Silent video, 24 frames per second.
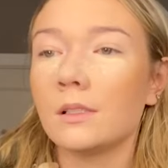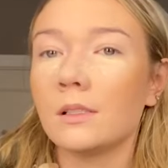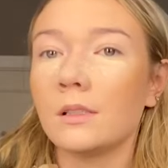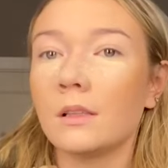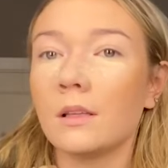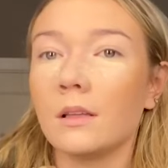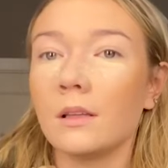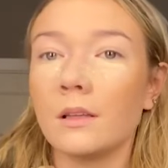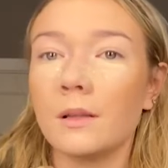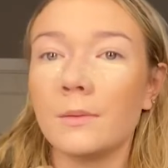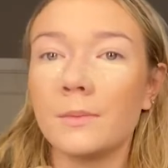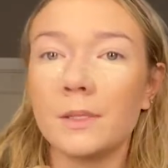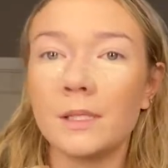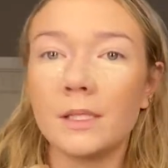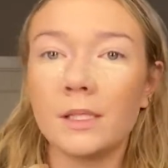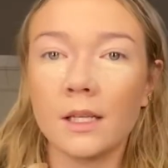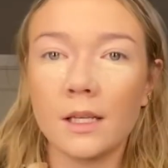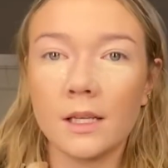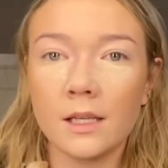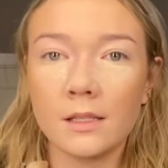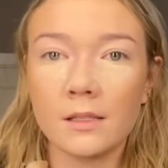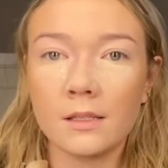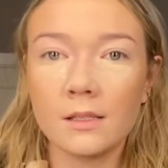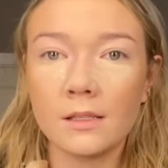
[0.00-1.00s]
the
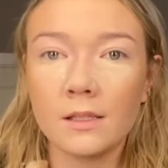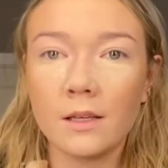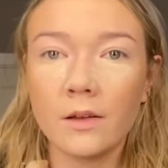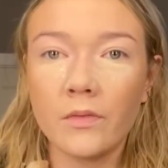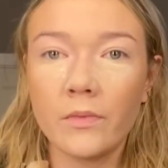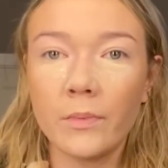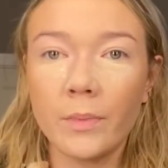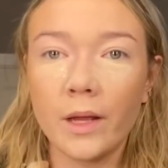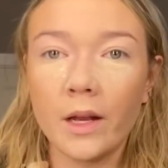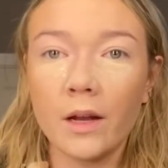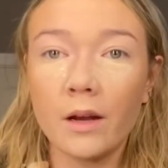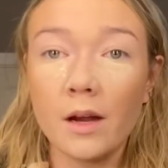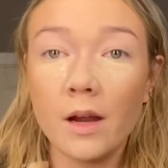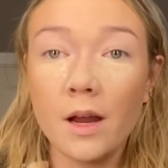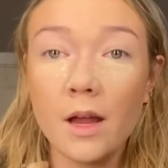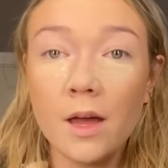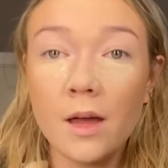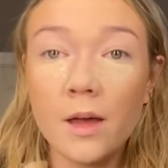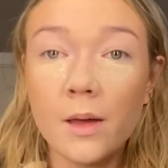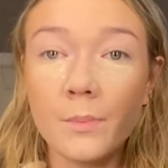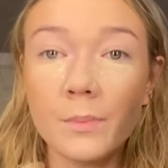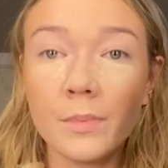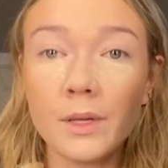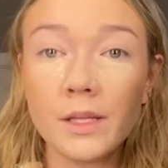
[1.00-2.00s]
lipstick and stuff better.
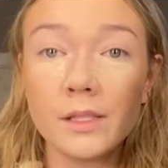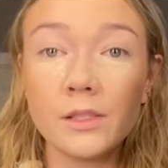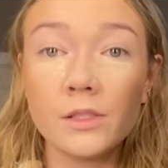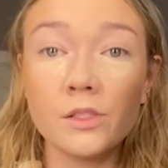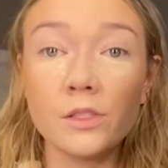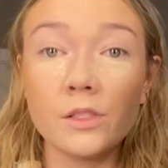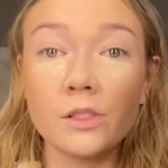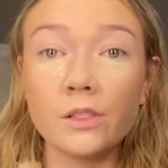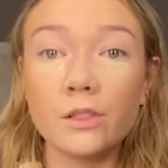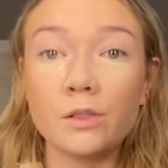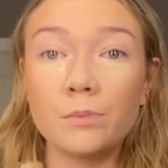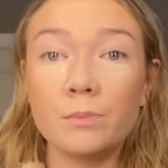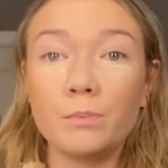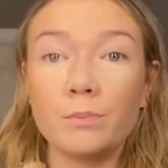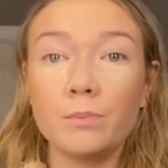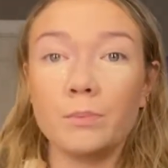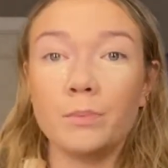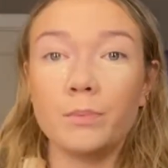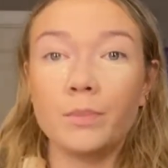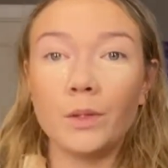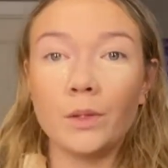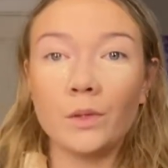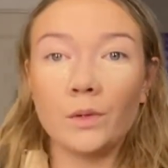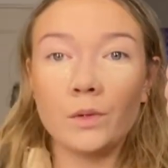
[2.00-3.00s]
But it's just
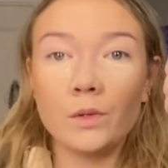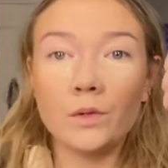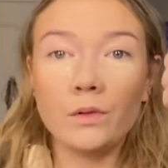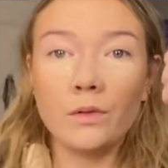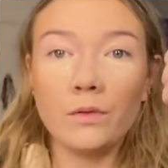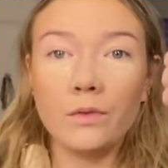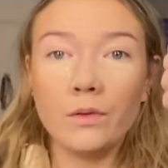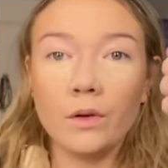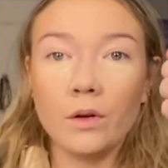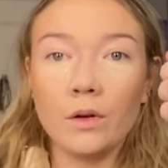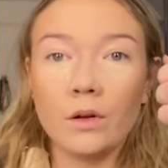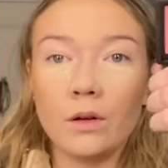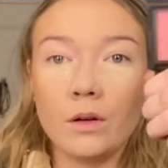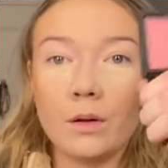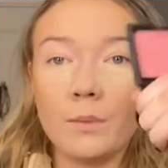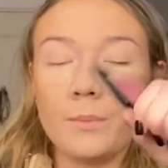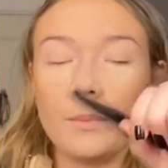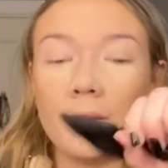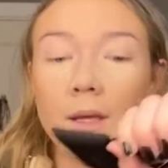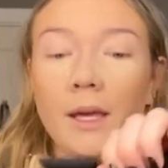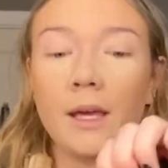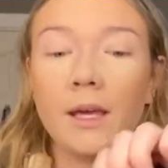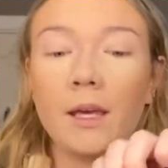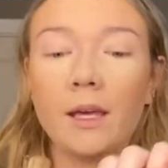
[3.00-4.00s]
beautiful
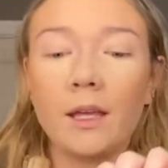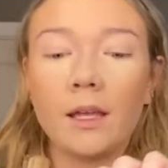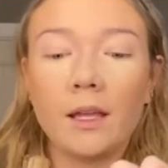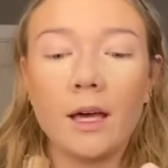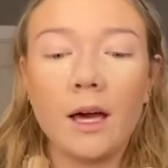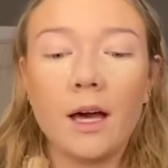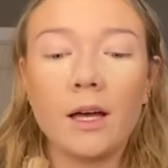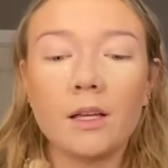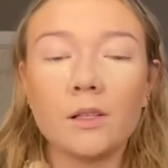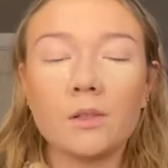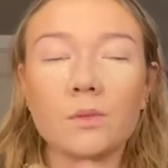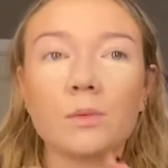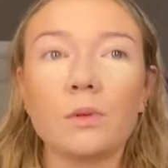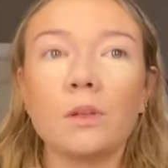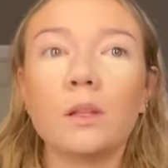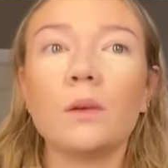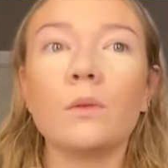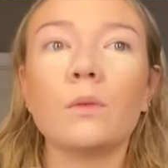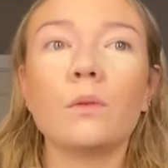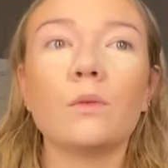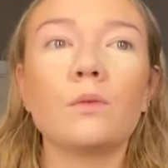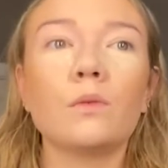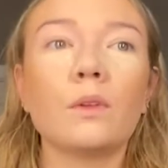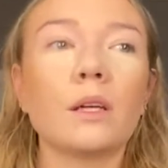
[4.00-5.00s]
pink. It has really
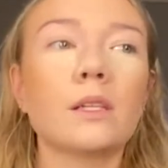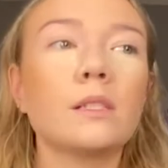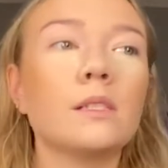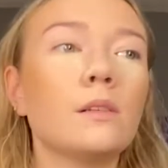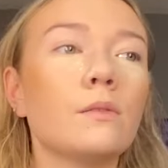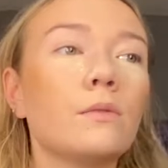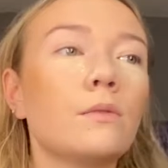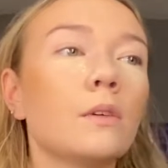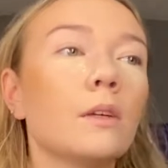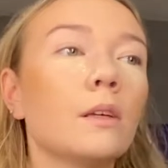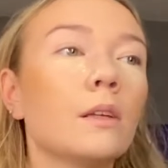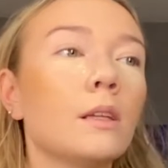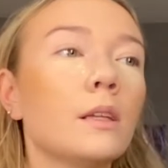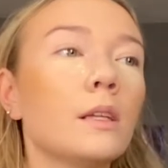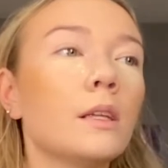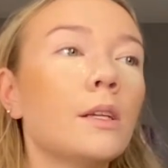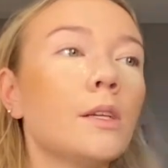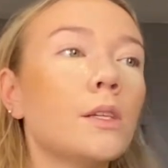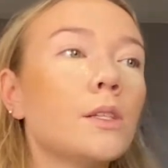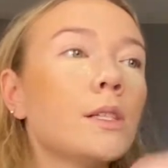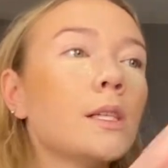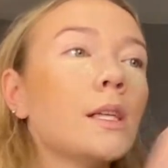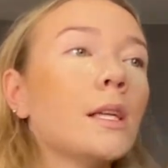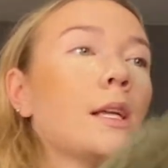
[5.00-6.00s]
reflective
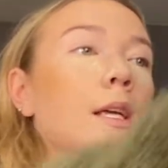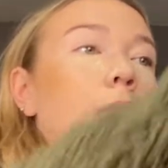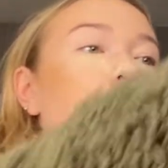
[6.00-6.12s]
glitters in it.